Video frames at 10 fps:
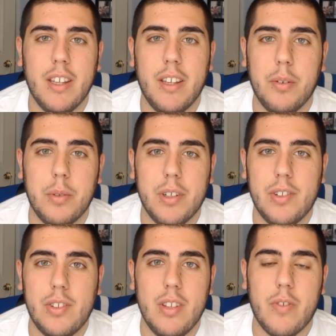It
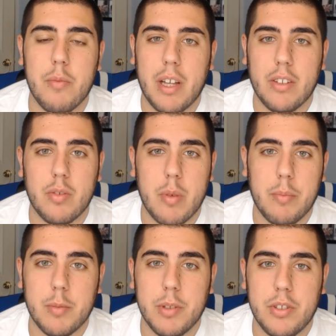was the FAMAS from
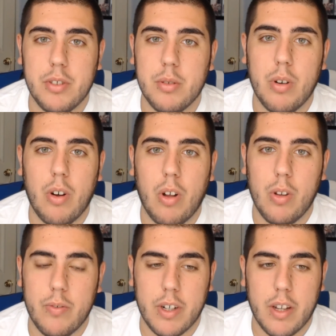MW2
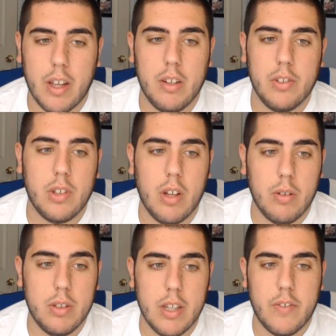all over again.
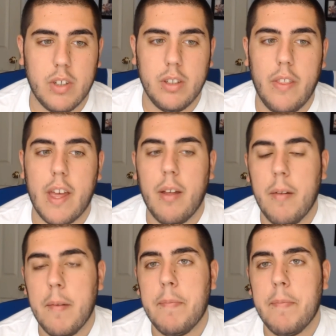So definitely that.